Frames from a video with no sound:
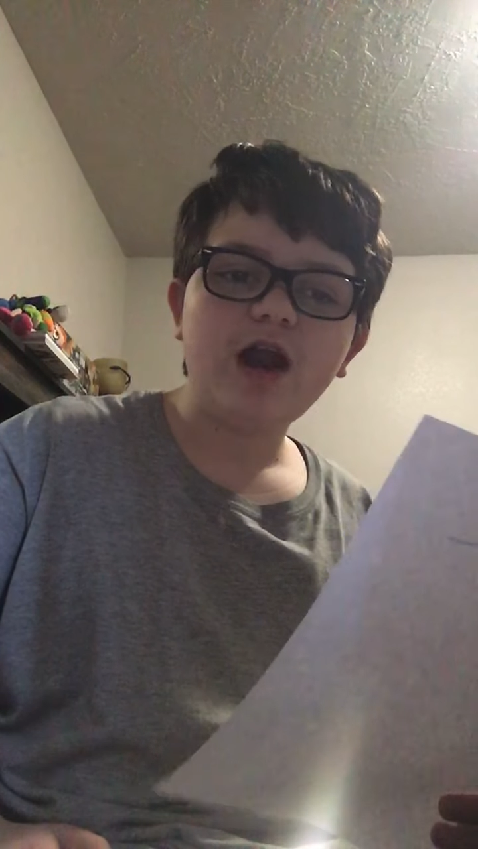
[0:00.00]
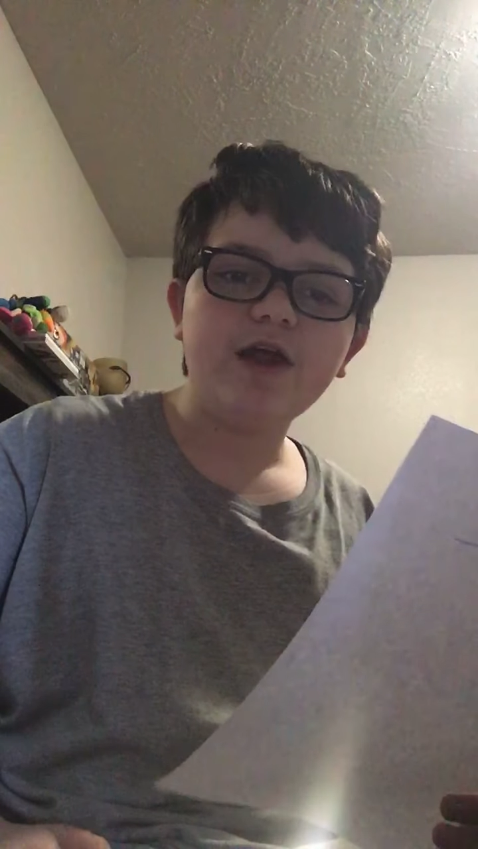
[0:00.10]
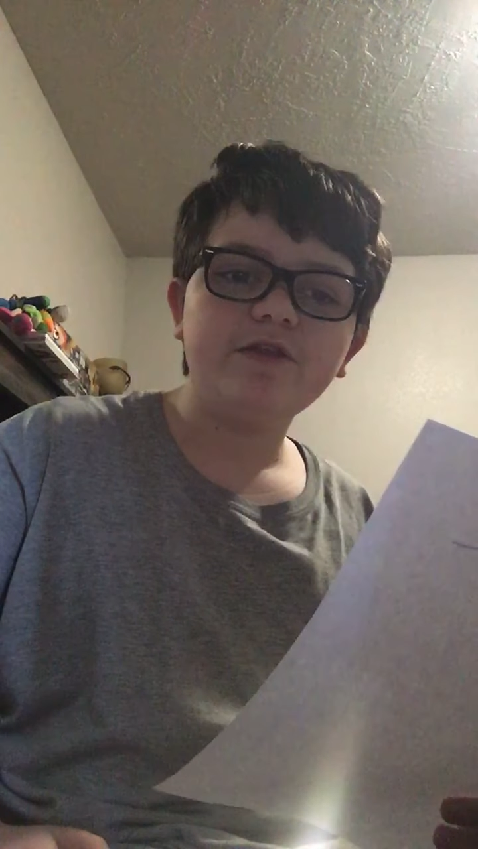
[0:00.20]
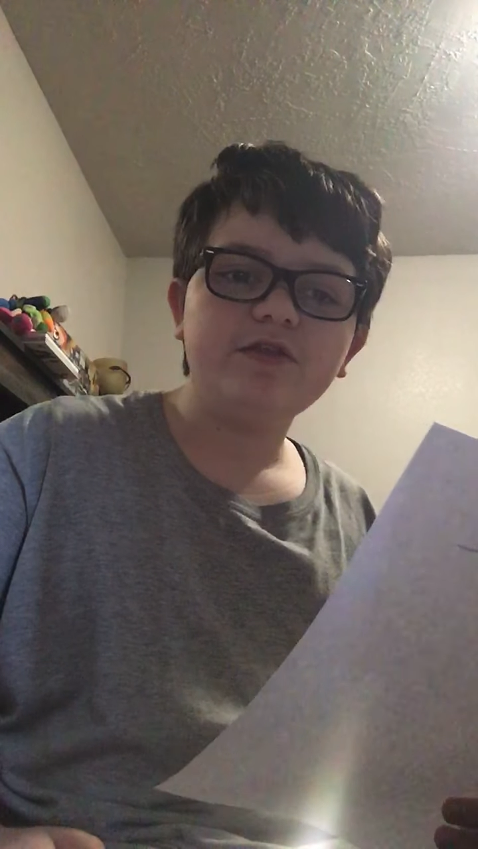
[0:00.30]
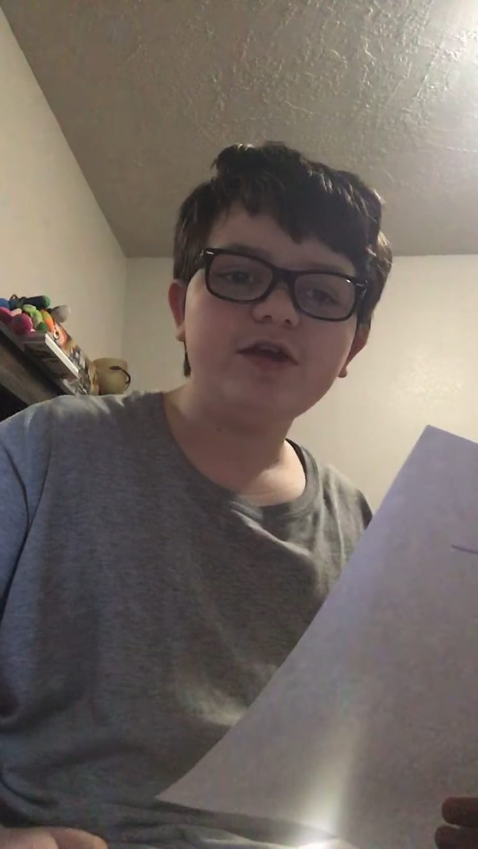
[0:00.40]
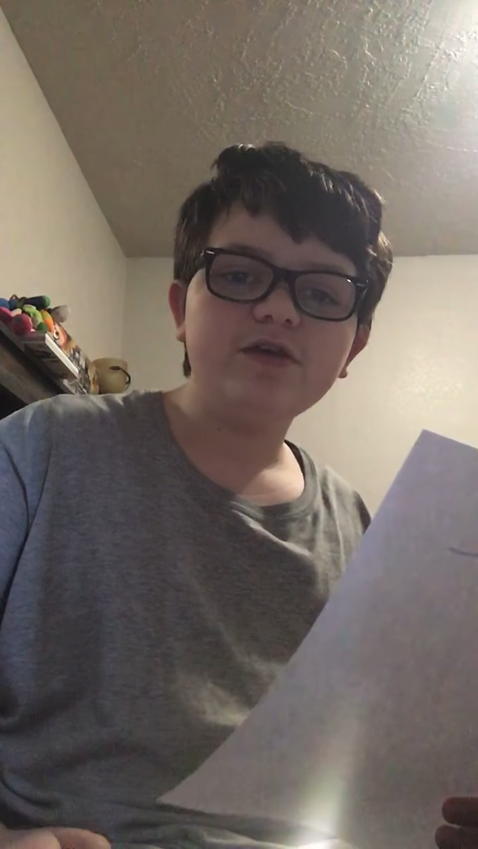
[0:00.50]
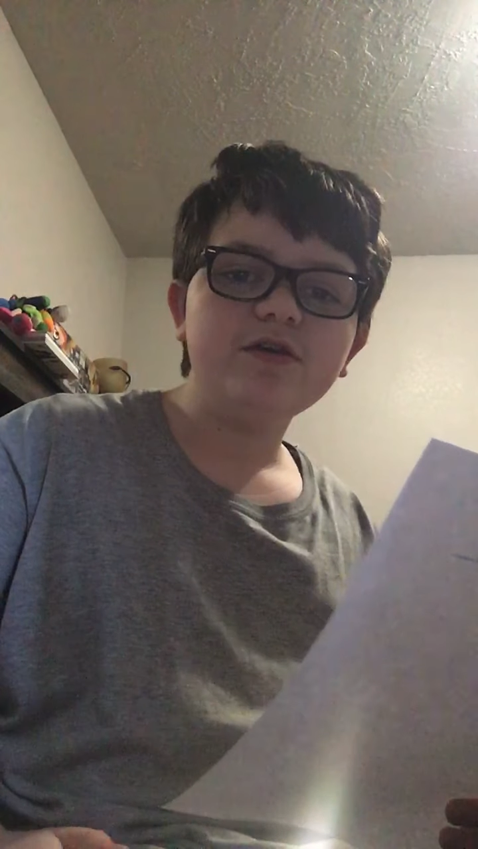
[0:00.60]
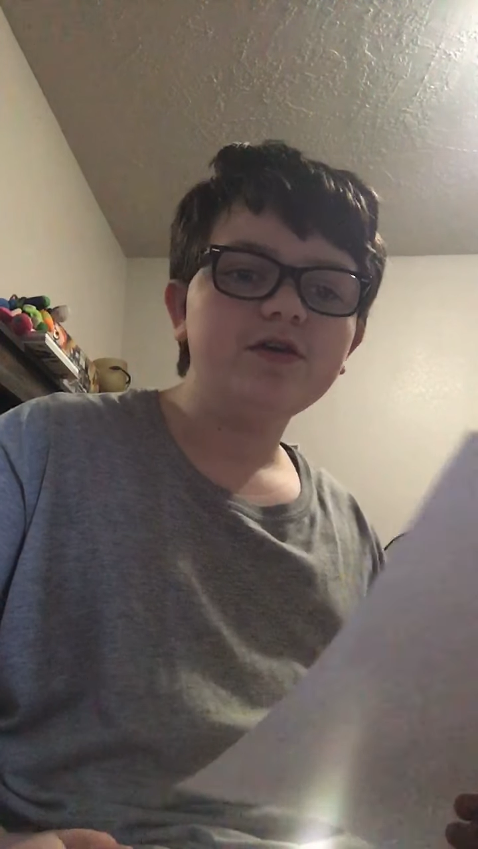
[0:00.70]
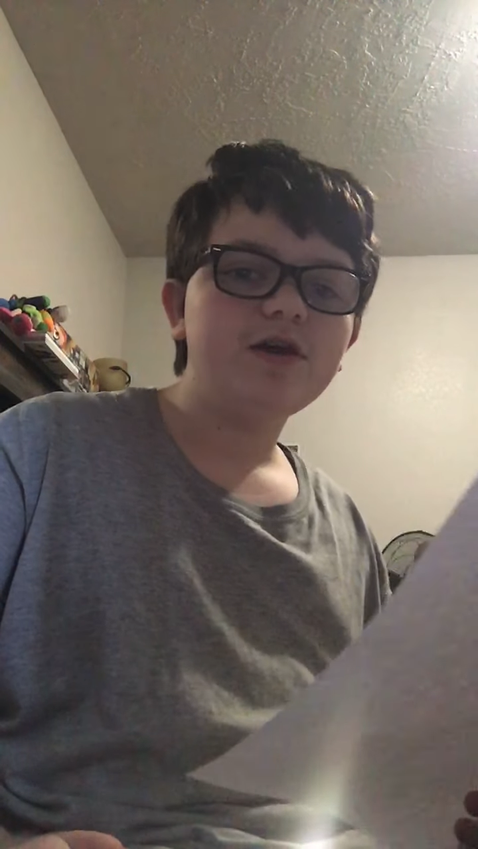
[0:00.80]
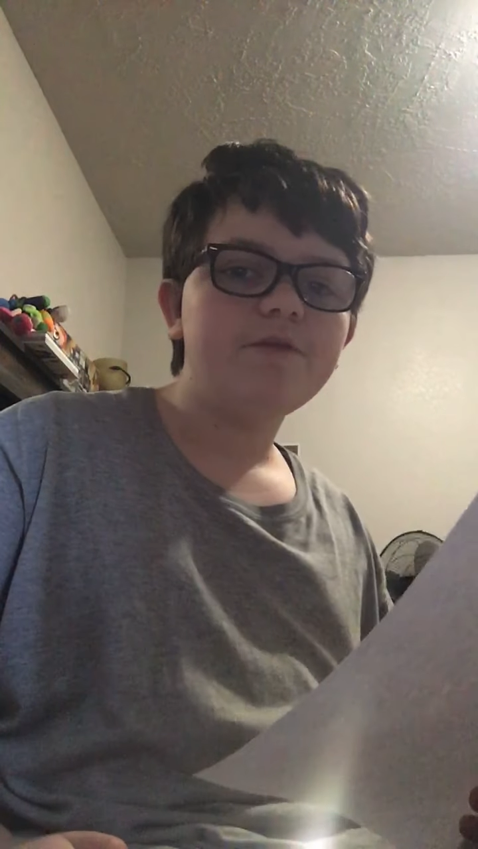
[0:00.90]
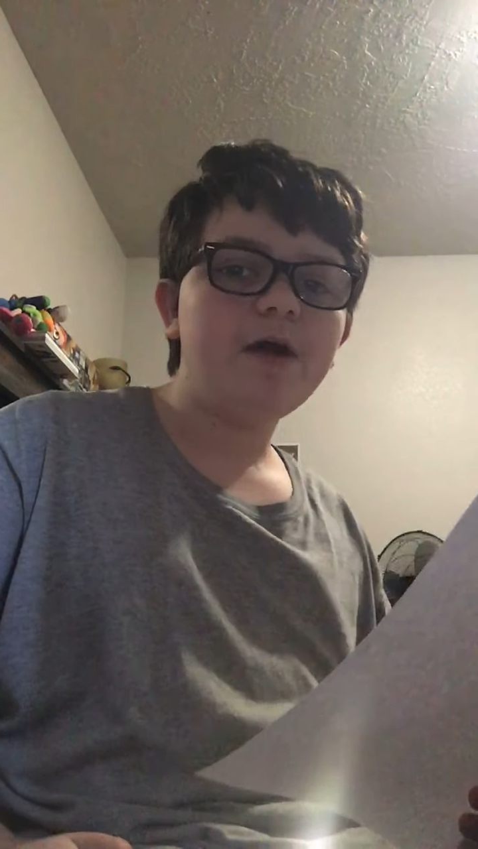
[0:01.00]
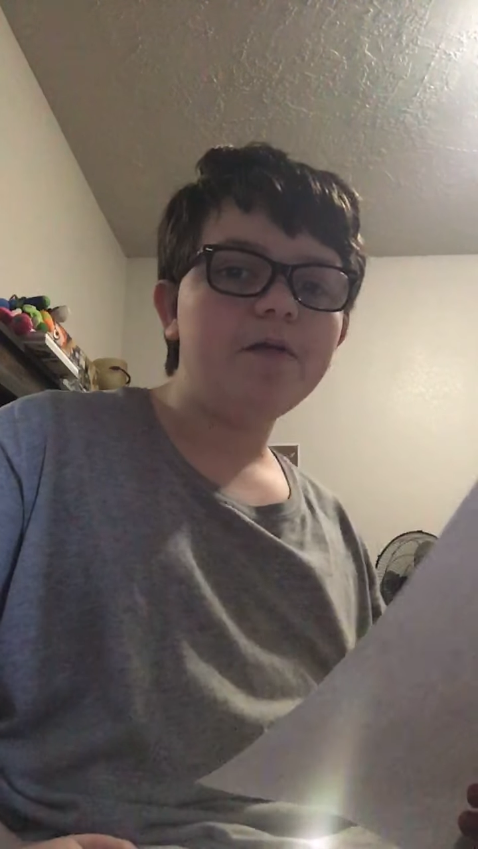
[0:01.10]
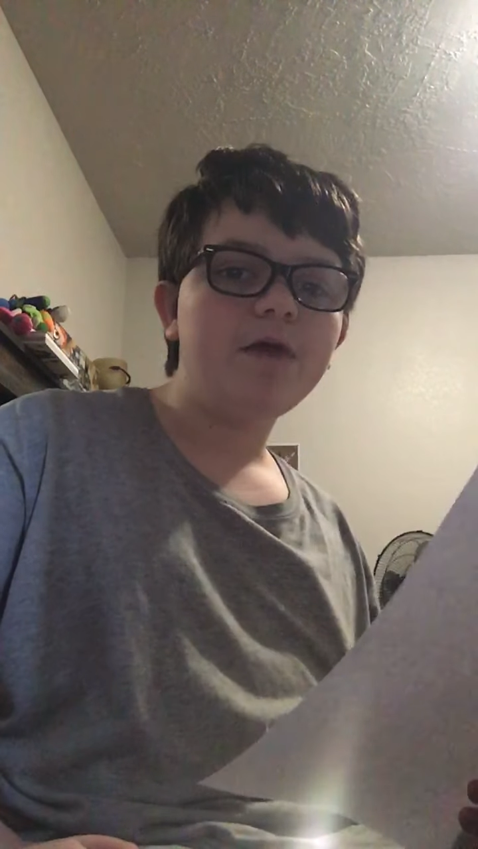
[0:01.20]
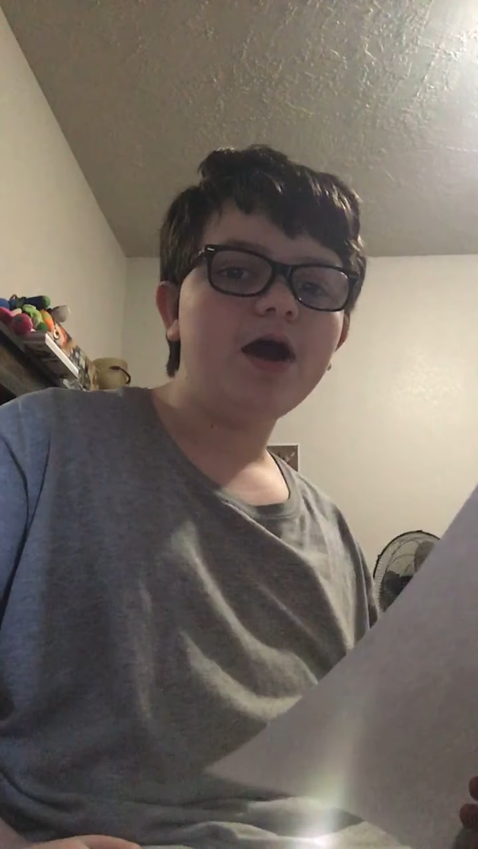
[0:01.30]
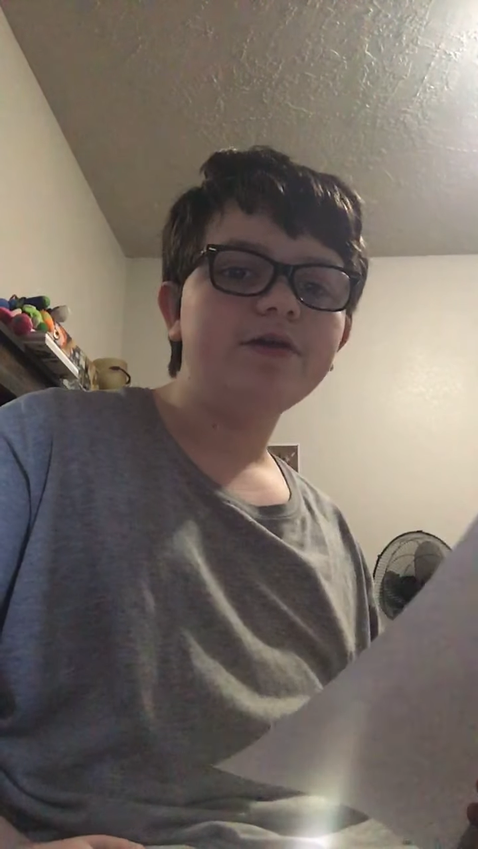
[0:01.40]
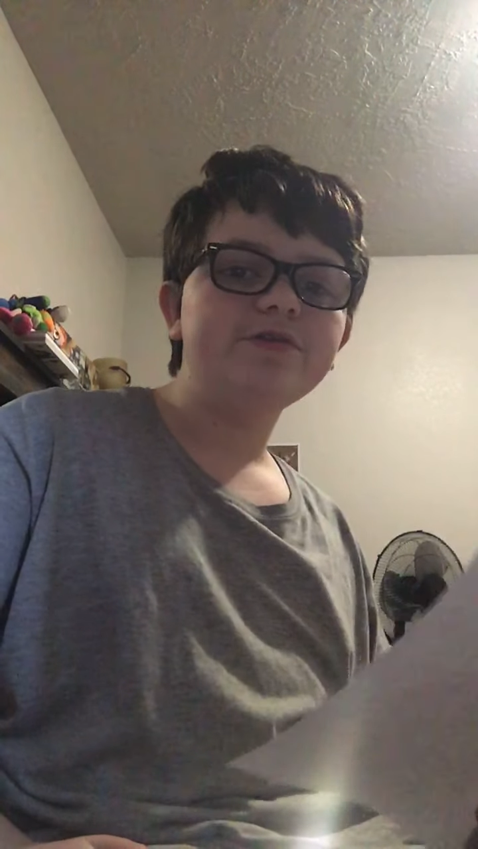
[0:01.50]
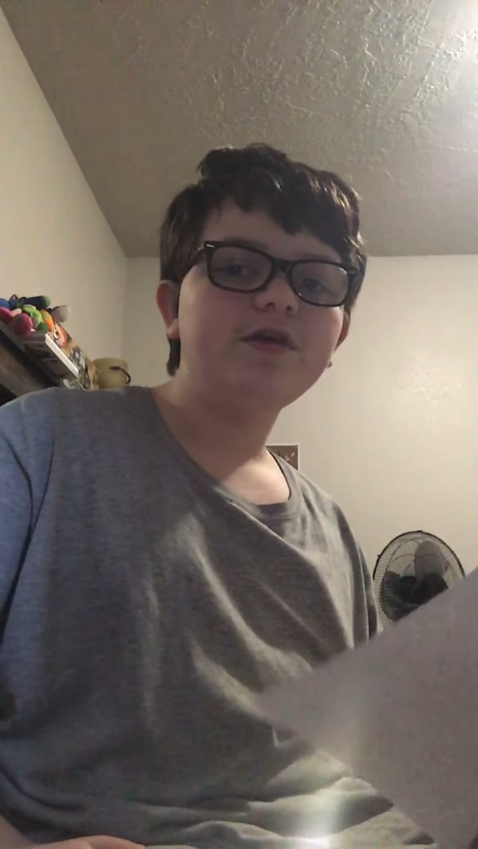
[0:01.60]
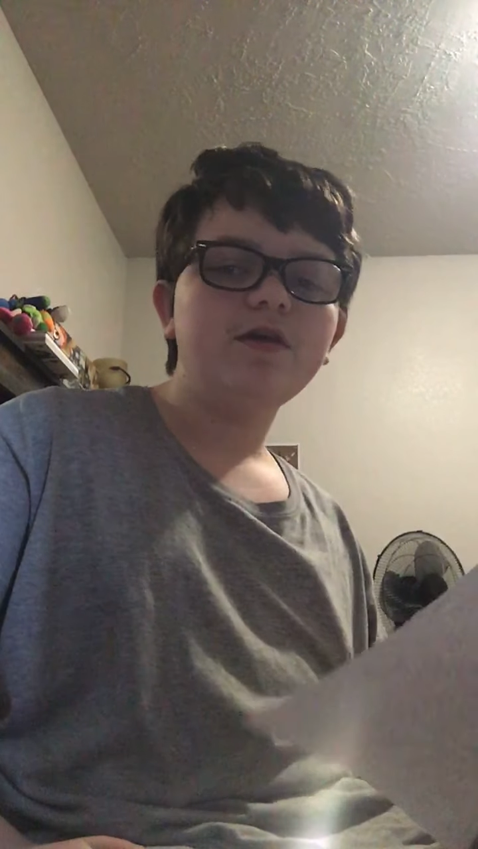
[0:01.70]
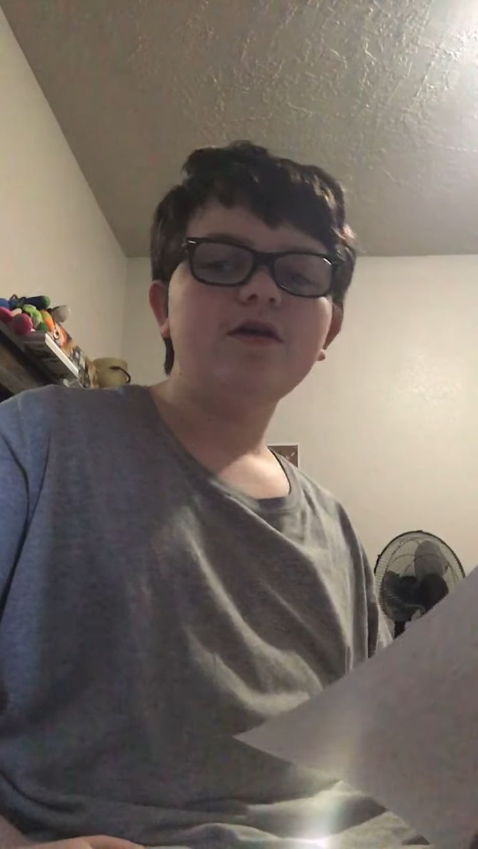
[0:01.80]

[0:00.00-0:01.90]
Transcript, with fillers: I think, in my mind.